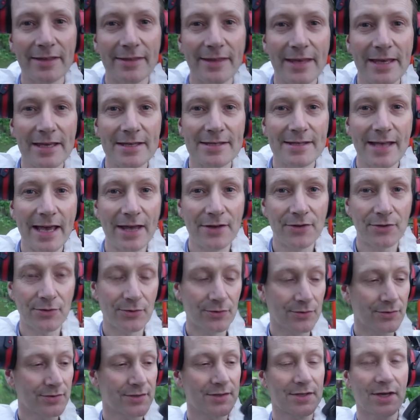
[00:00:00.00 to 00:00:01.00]
this, and
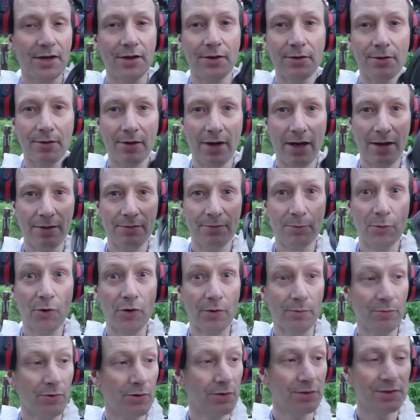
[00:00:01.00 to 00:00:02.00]
also more
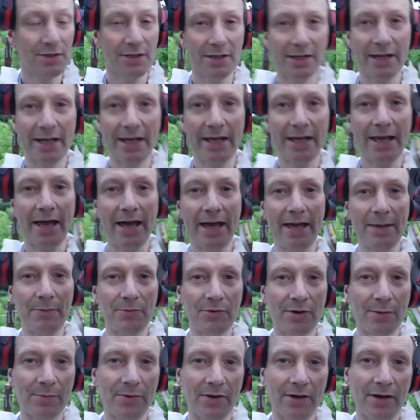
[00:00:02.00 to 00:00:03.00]
importantly a
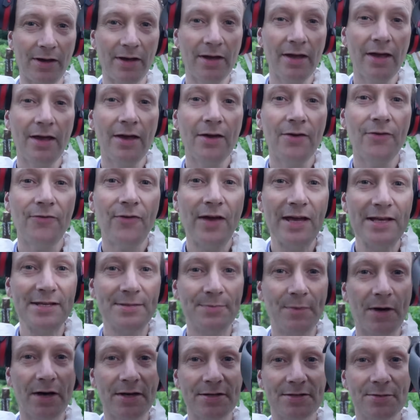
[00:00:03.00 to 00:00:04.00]
proper face
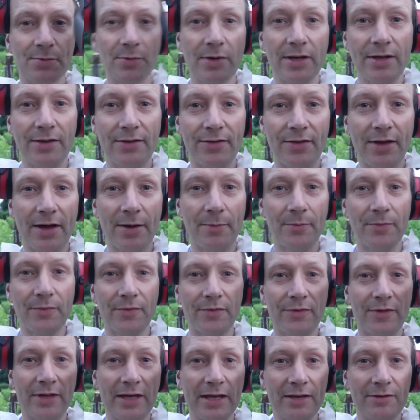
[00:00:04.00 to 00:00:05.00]
mask with
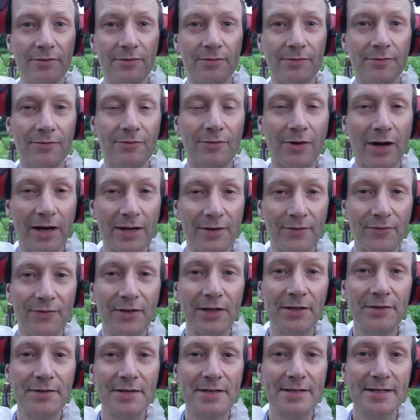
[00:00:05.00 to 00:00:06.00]
the right
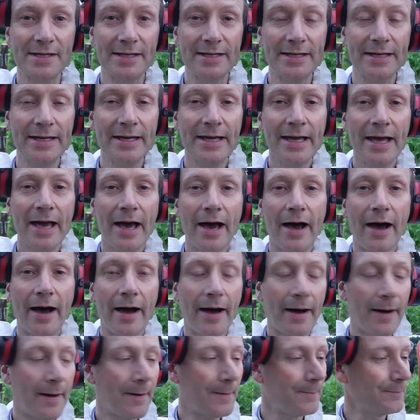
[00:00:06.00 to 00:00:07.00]
filters in,
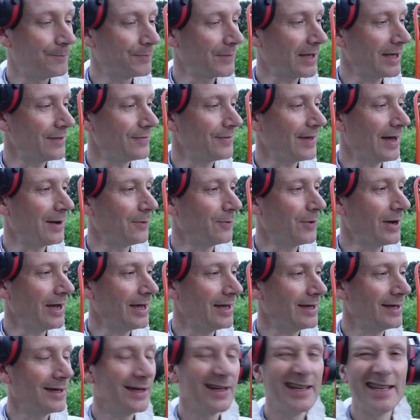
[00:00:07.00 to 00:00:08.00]
and that
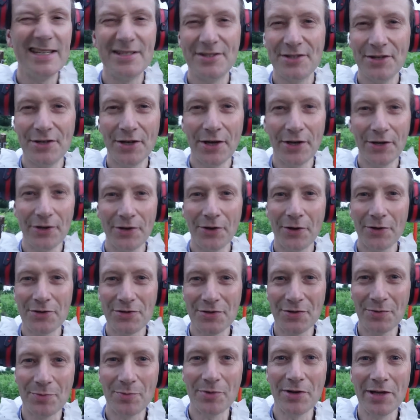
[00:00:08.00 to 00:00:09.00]
way at least you're not
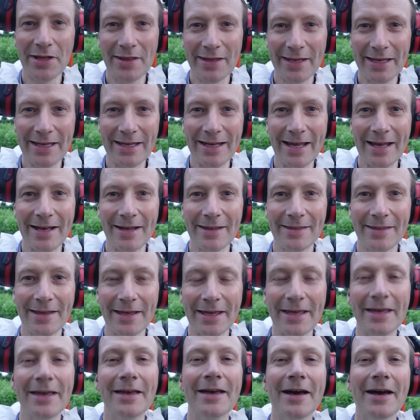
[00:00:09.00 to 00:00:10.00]
sort of breathing in anything
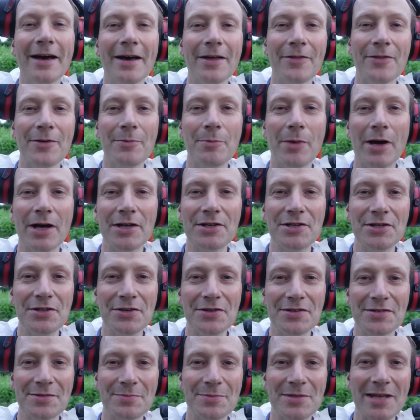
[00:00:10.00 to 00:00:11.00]
that might do you
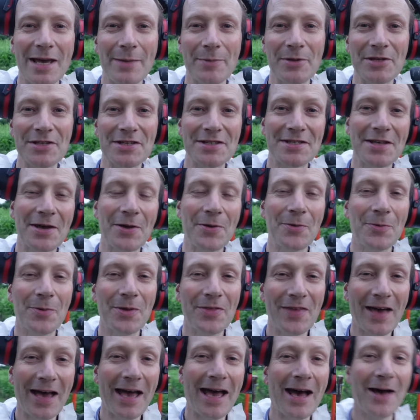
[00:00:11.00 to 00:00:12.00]
some damage. So with
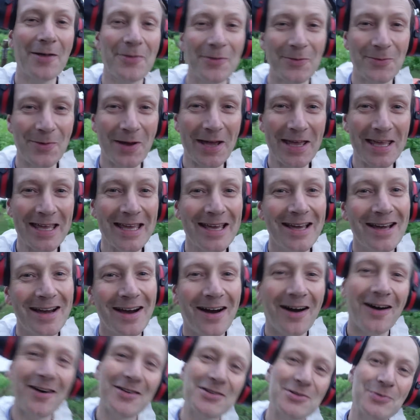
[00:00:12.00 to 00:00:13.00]
that out of the way,
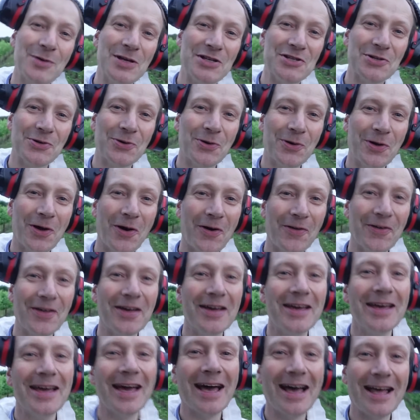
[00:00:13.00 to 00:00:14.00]
I'll switch it all on
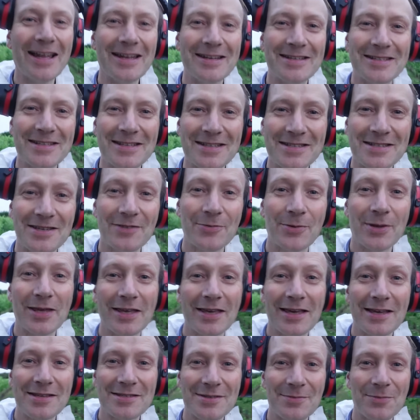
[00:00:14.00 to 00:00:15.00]
and see if we can
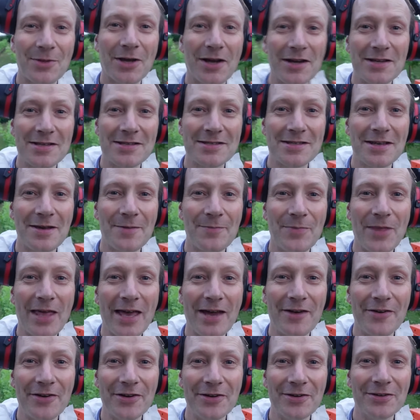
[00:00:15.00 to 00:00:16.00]
get some nice
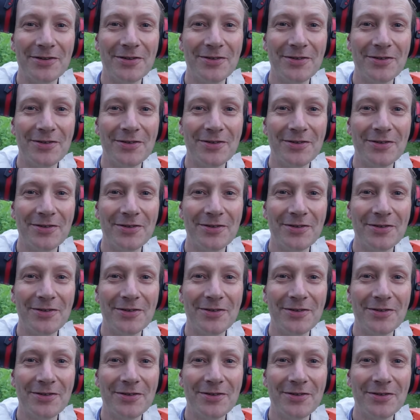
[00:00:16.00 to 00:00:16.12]
aerial